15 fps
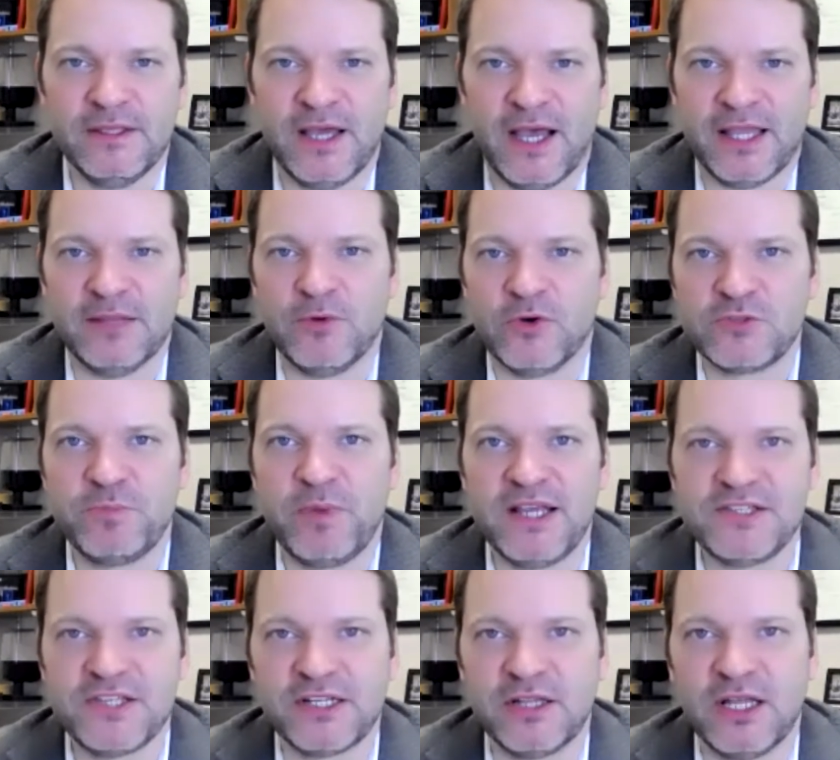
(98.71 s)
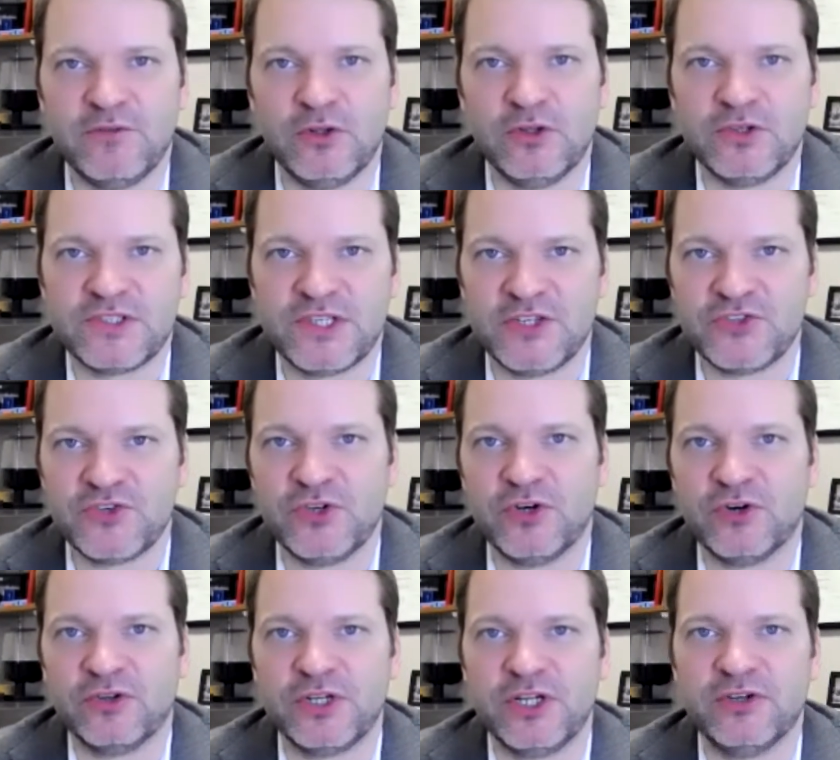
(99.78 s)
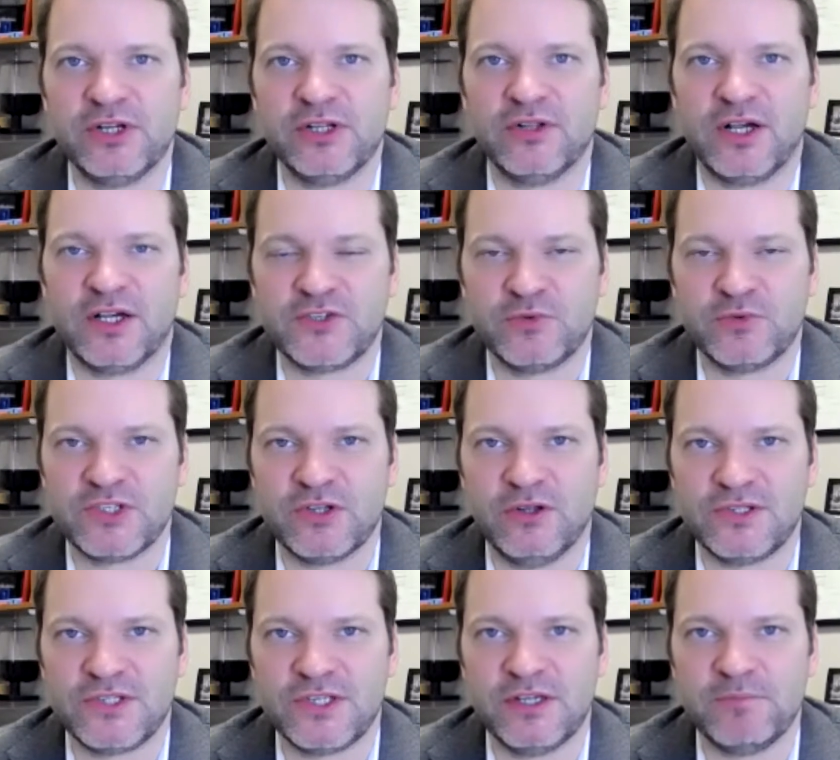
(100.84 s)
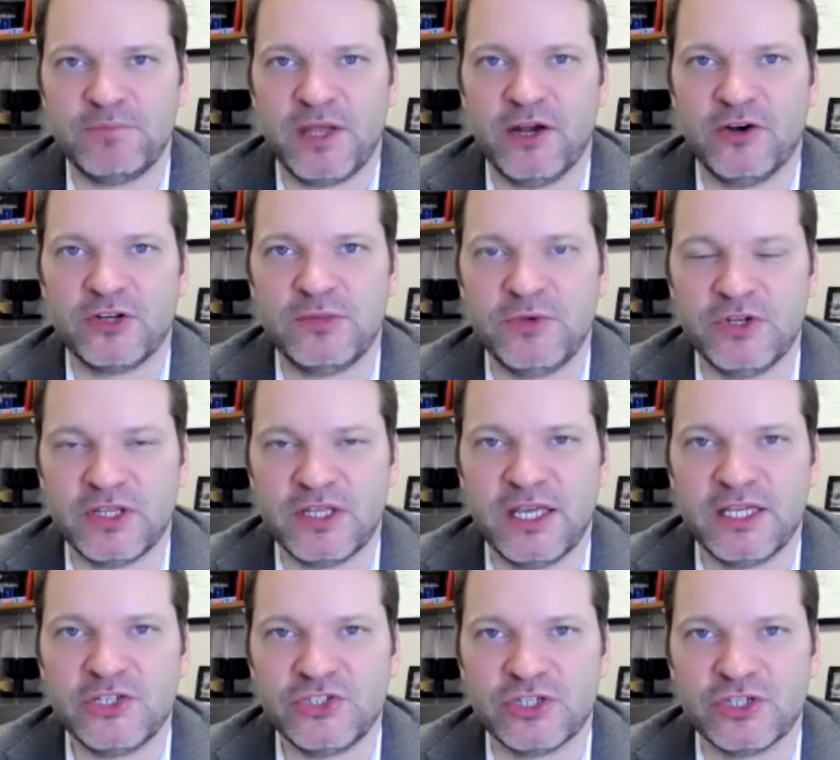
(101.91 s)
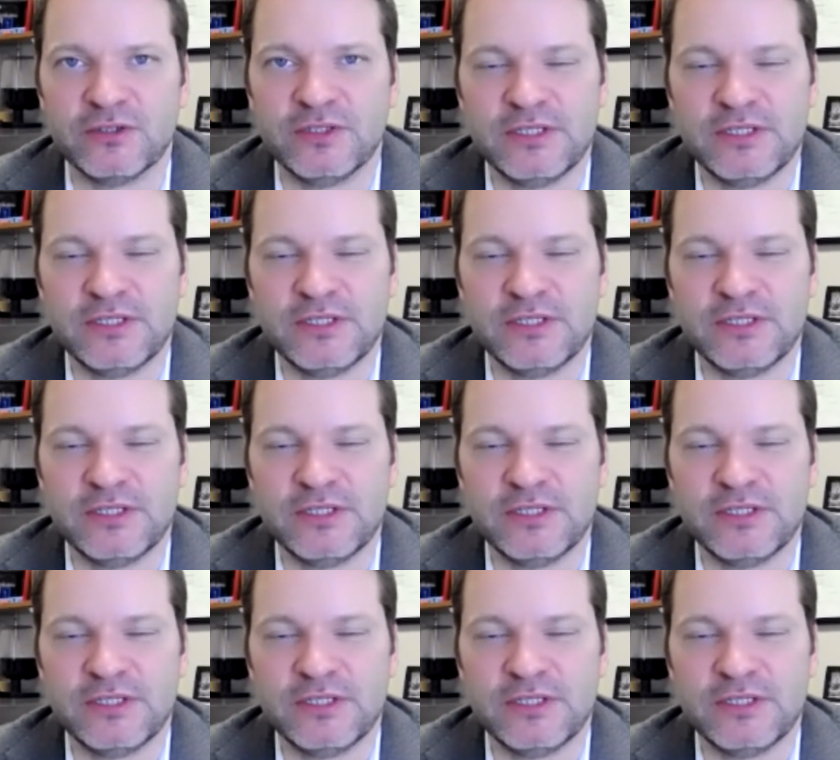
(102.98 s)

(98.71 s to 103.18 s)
On the most basic level, sensorineural hearing loss results in impaired communication.